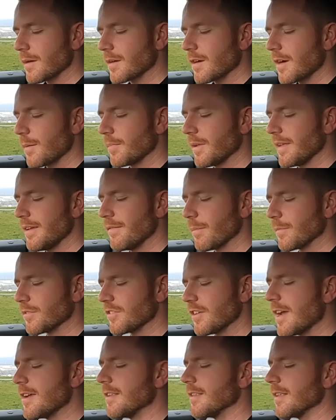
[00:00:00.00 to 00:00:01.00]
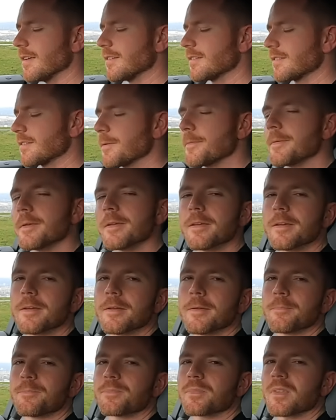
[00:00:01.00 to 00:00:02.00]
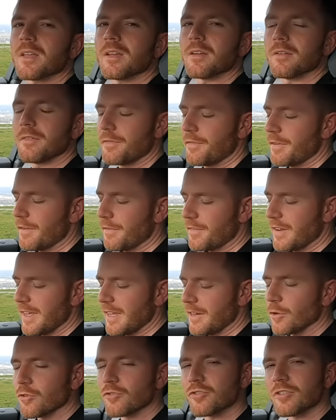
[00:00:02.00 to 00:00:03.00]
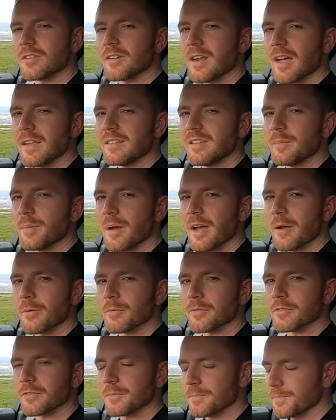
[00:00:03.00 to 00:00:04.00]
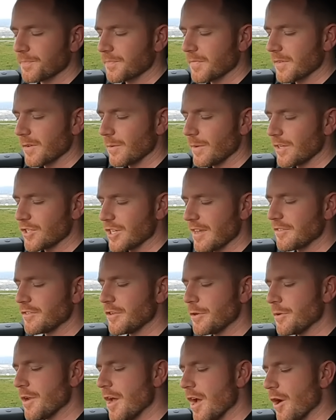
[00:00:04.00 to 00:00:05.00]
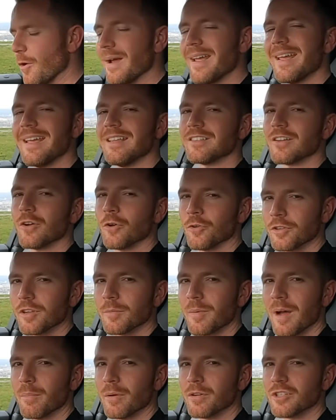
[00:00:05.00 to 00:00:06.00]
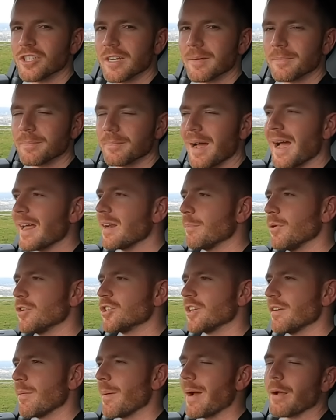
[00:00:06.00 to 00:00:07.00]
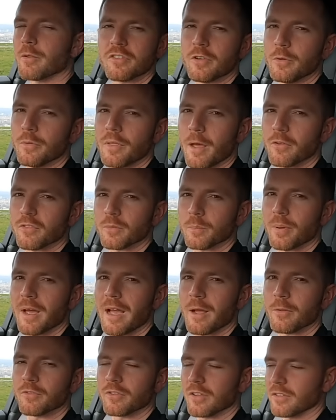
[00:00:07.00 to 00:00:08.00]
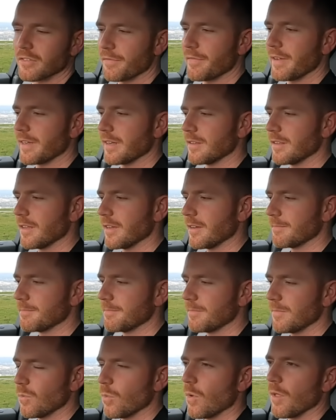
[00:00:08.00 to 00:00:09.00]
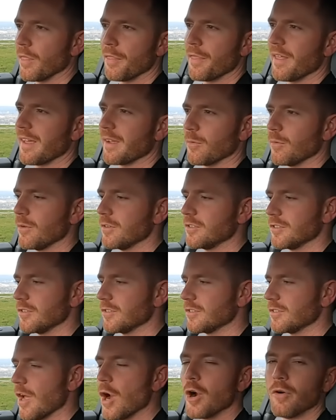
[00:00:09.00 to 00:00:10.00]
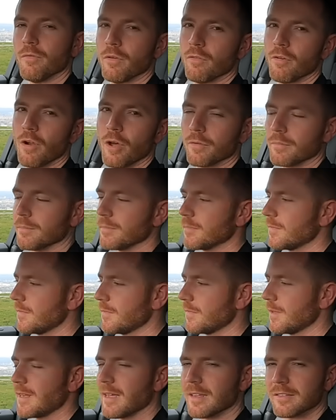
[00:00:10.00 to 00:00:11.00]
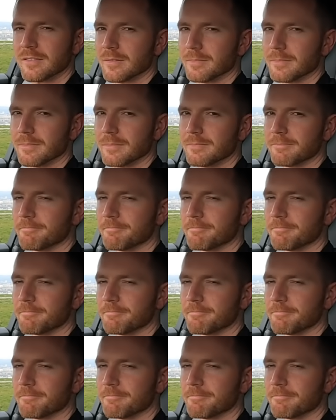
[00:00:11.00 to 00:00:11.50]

I can't believe I'm saying this, £1,590, which, as you know, is under my budget. I had a budget of about £2,000 because I figured that one thing would just overrun. And it hasn't.